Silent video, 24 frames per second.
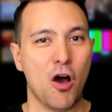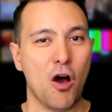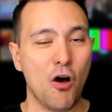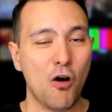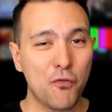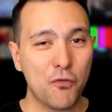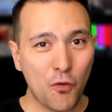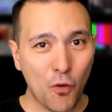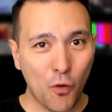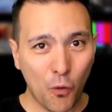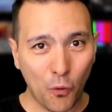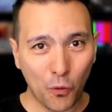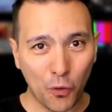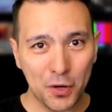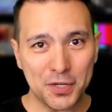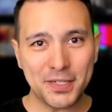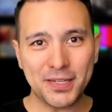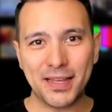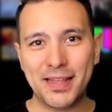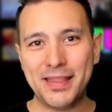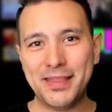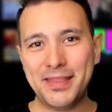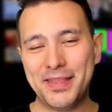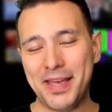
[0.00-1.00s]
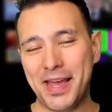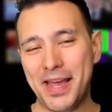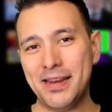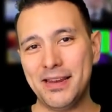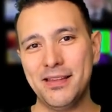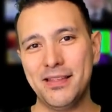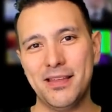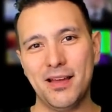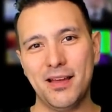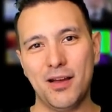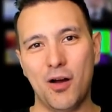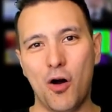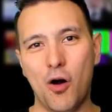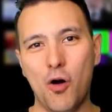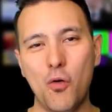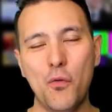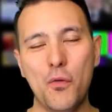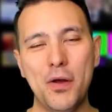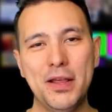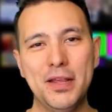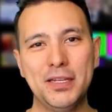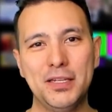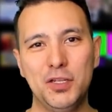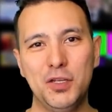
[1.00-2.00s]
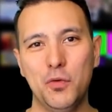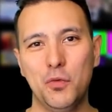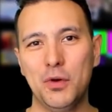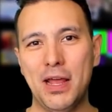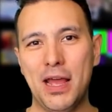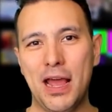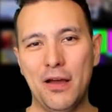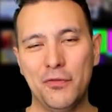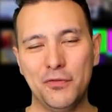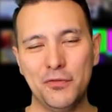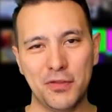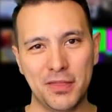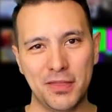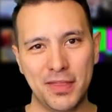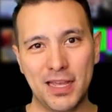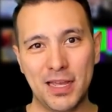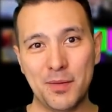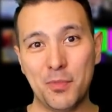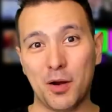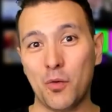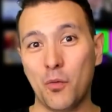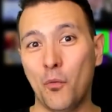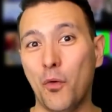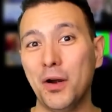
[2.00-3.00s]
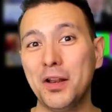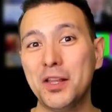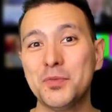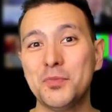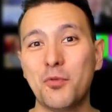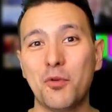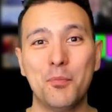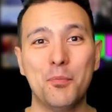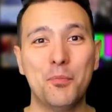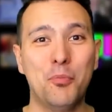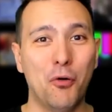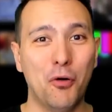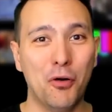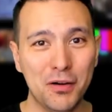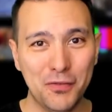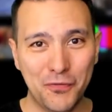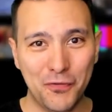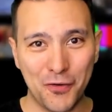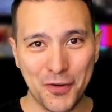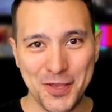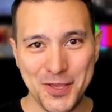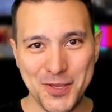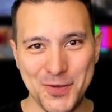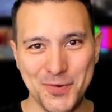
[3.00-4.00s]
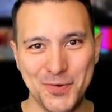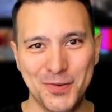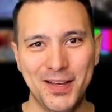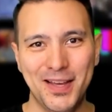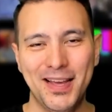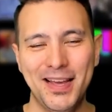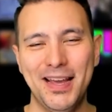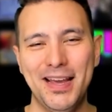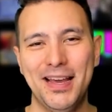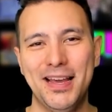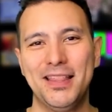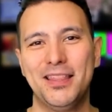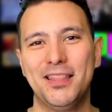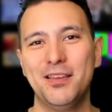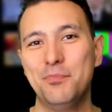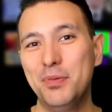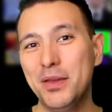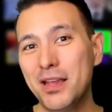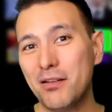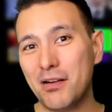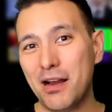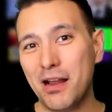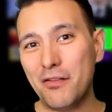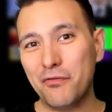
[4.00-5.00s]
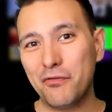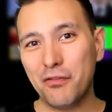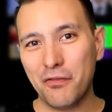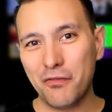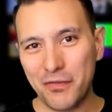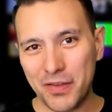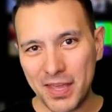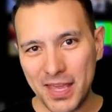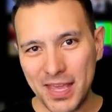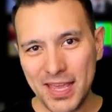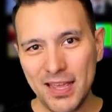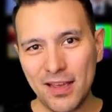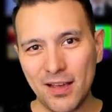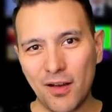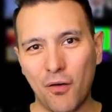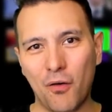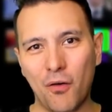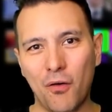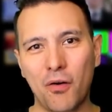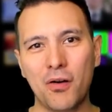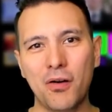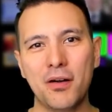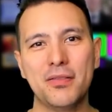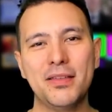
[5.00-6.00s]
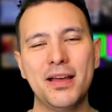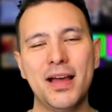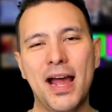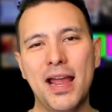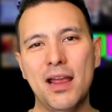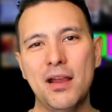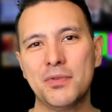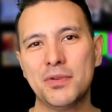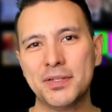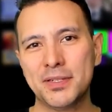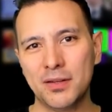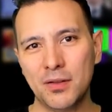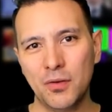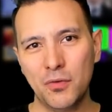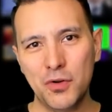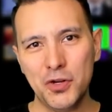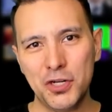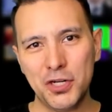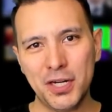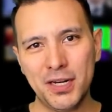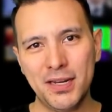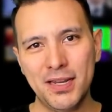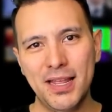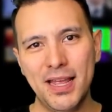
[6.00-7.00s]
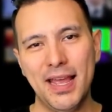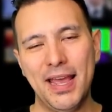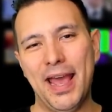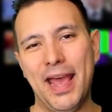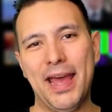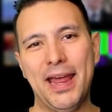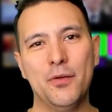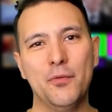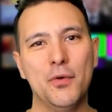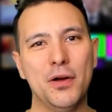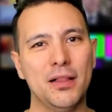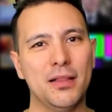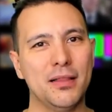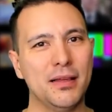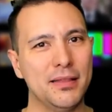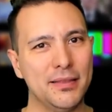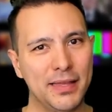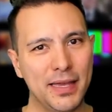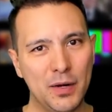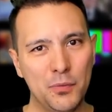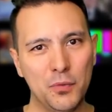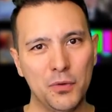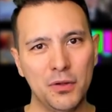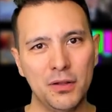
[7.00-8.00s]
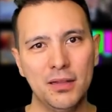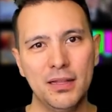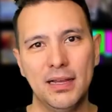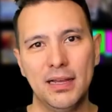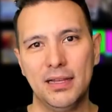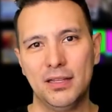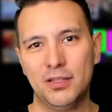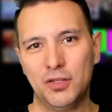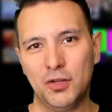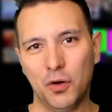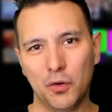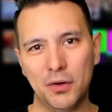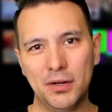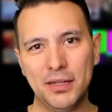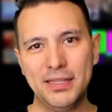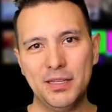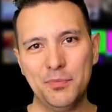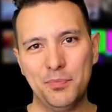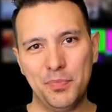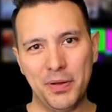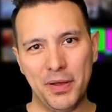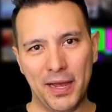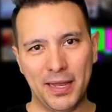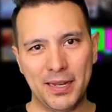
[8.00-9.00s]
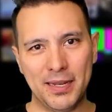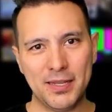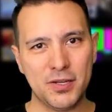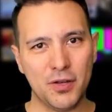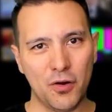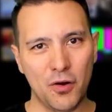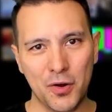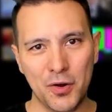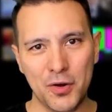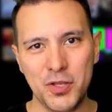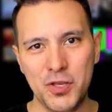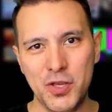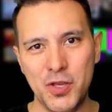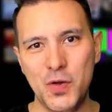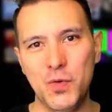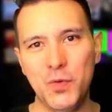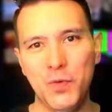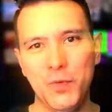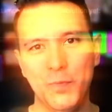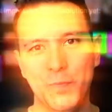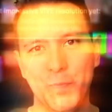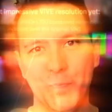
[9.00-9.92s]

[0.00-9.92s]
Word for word: Of course, then always you would have to think about what is more important for you, the bigger FOV or the higher resolution. And well, that will totally depend on you.